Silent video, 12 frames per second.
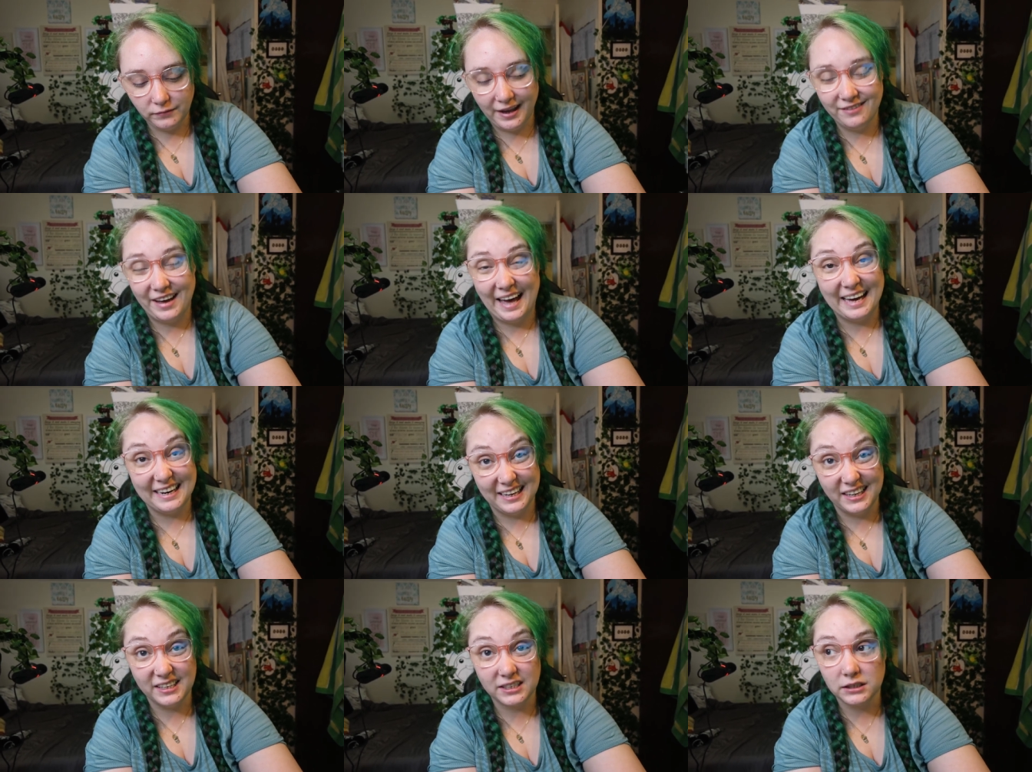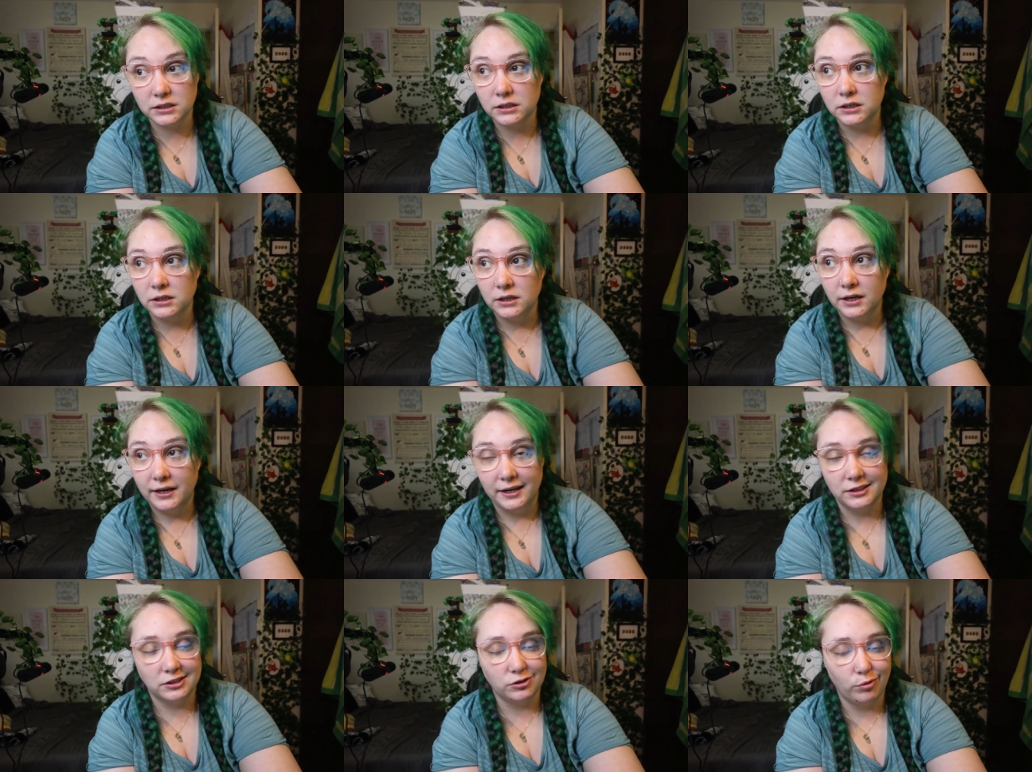I have a headache.
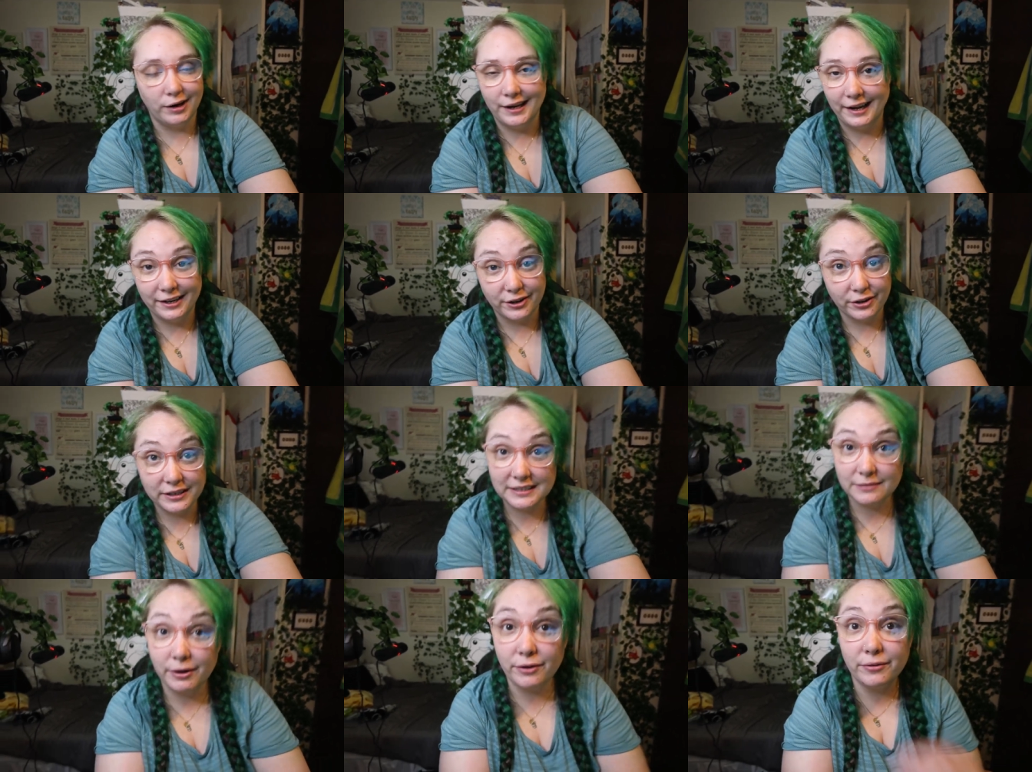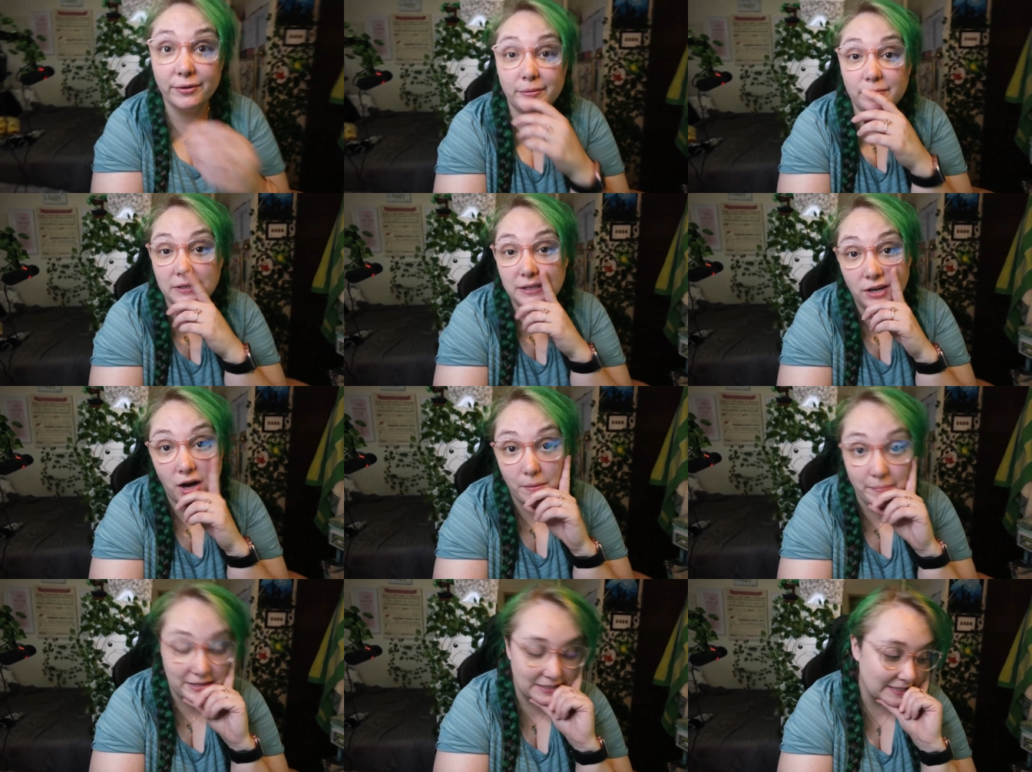It's 29 degrees in my room. Did
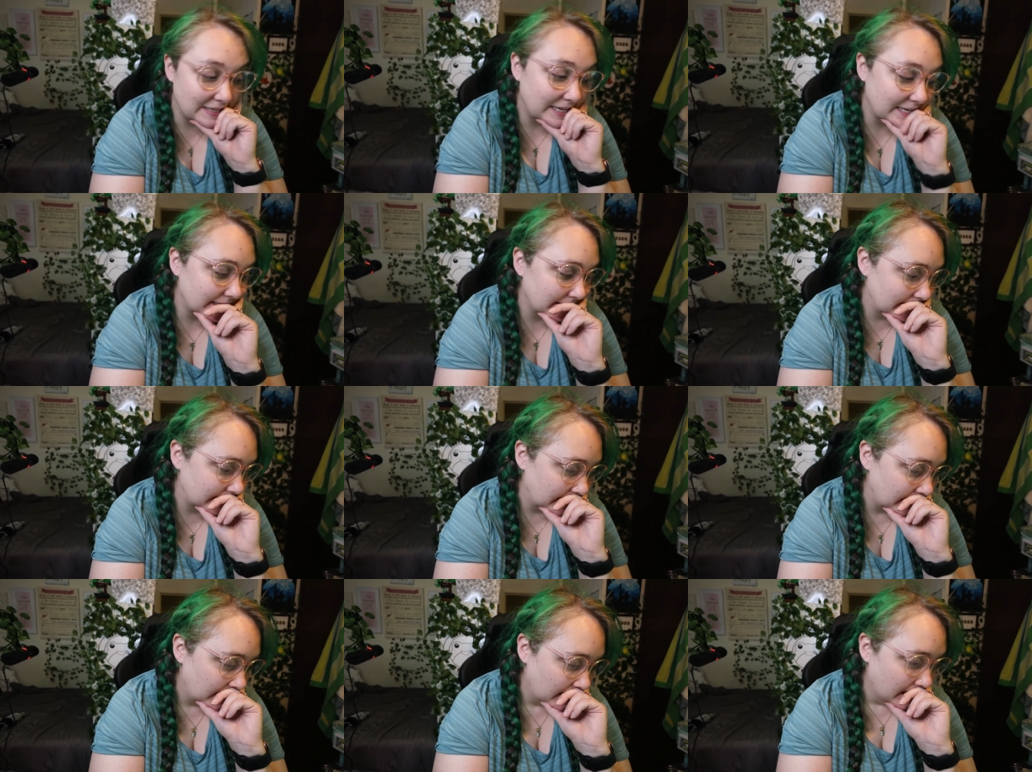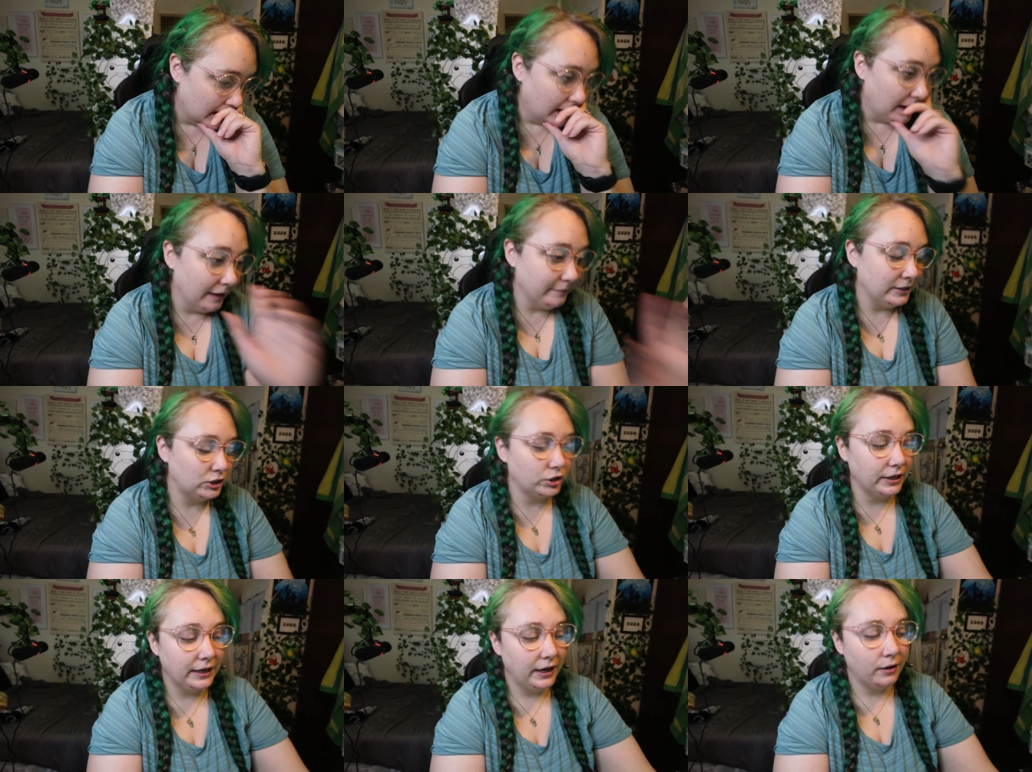not miss this. I've been
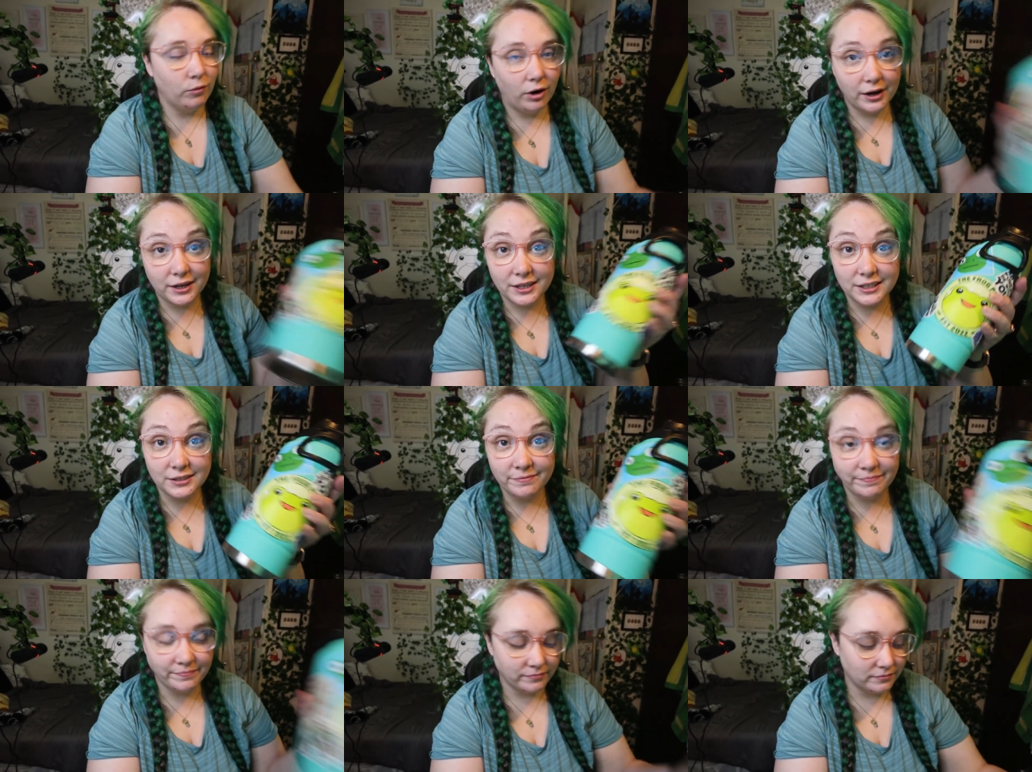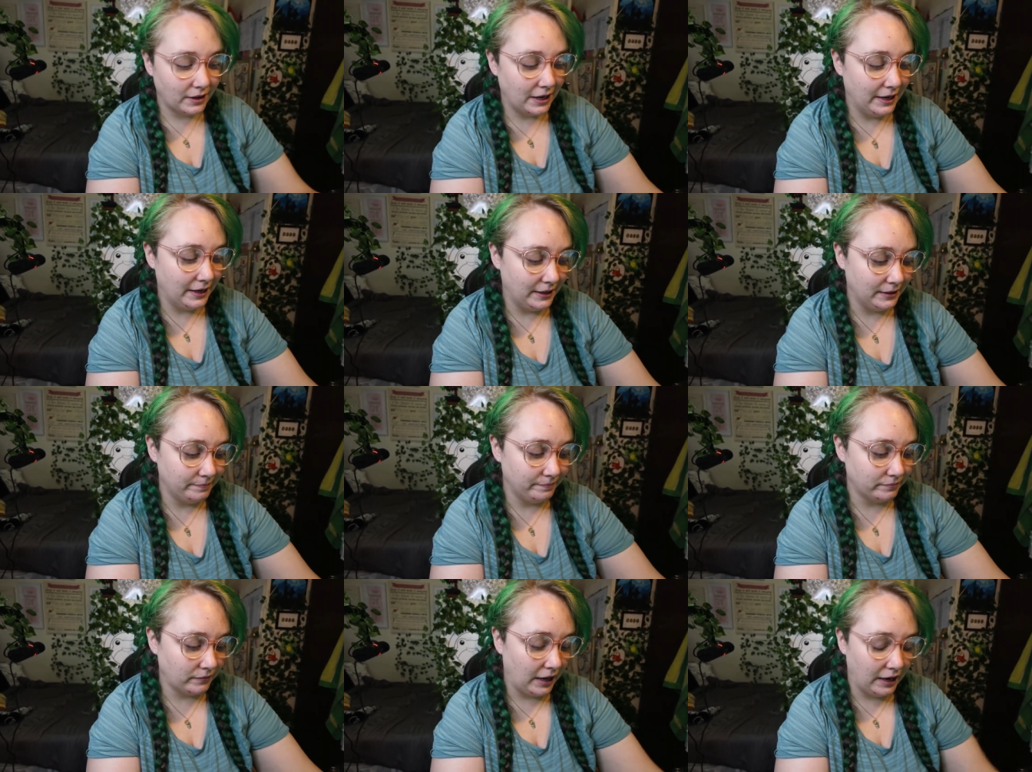drinking water,
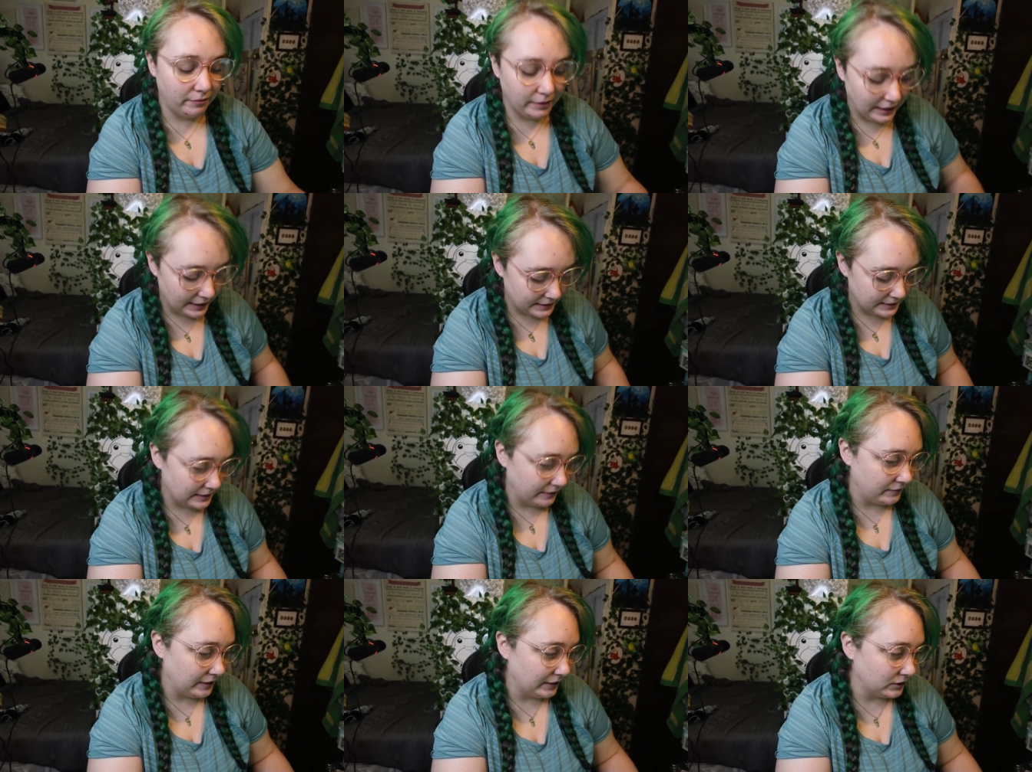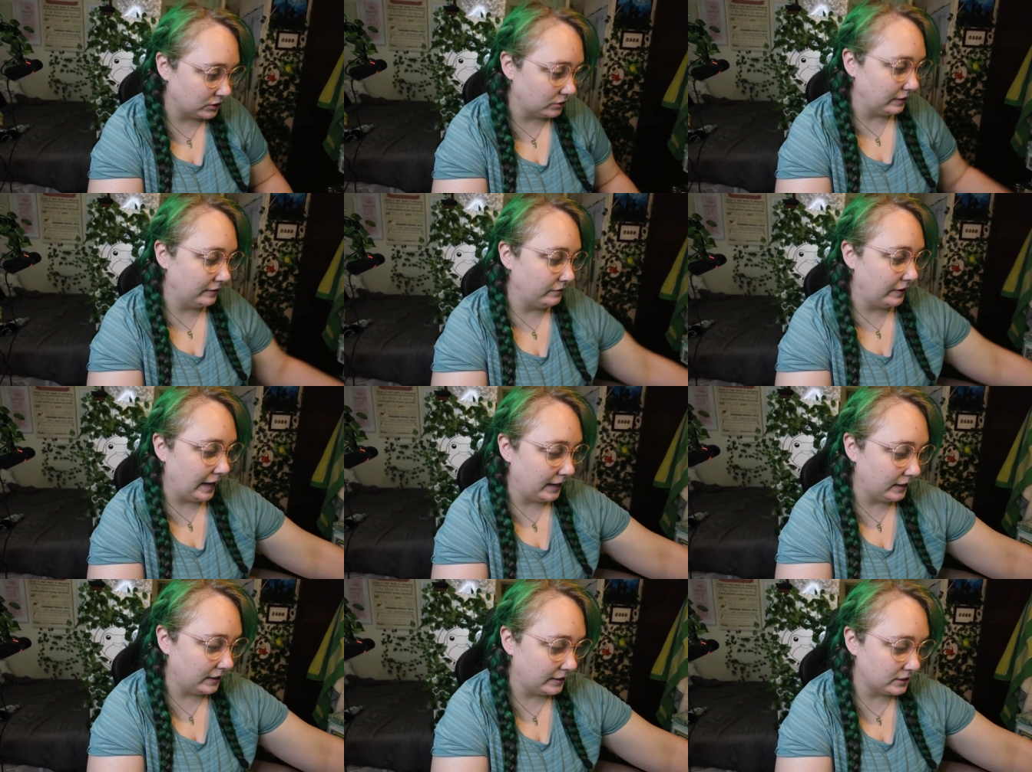um, and I've been getting stuff done. So I've
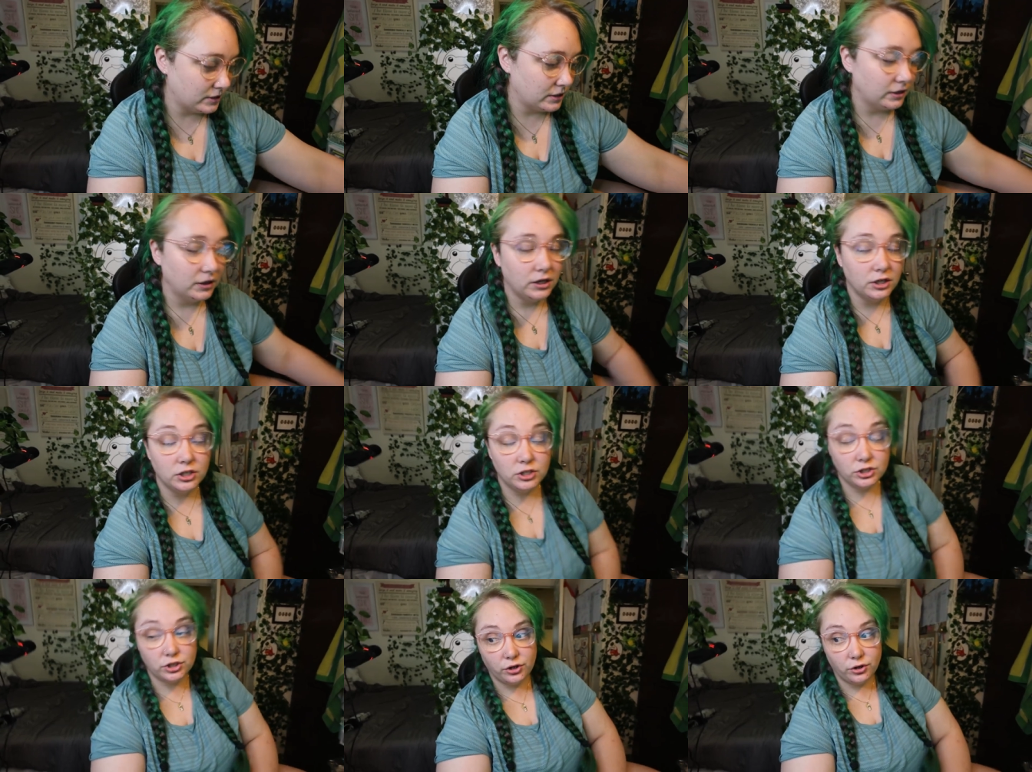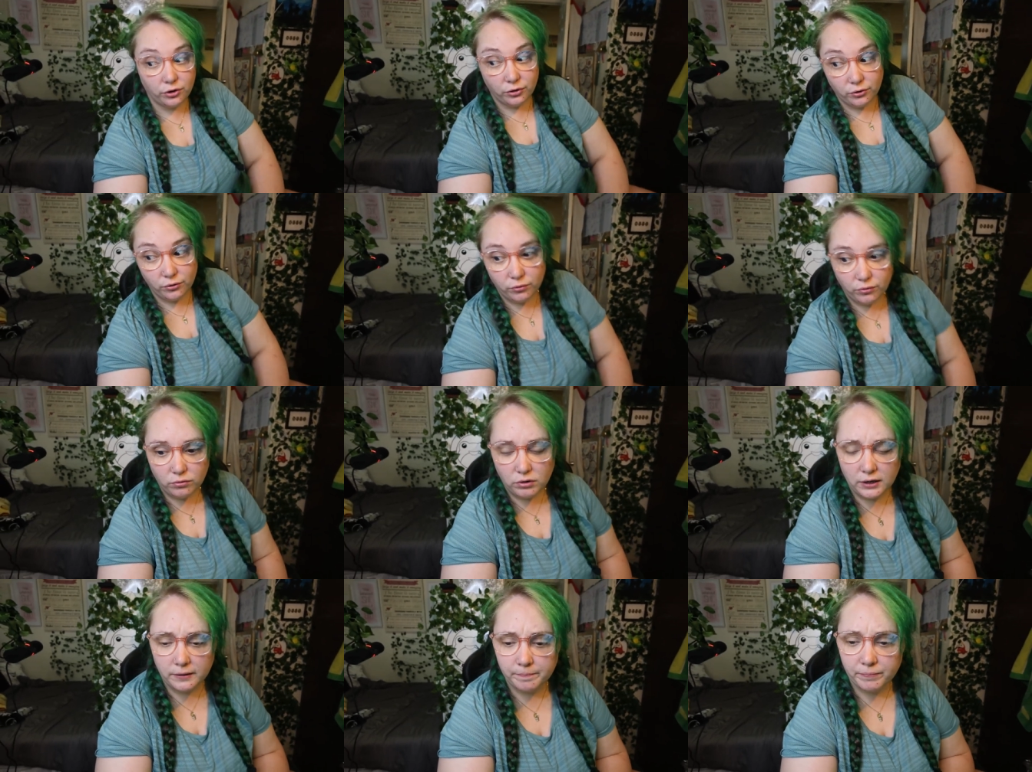edited two,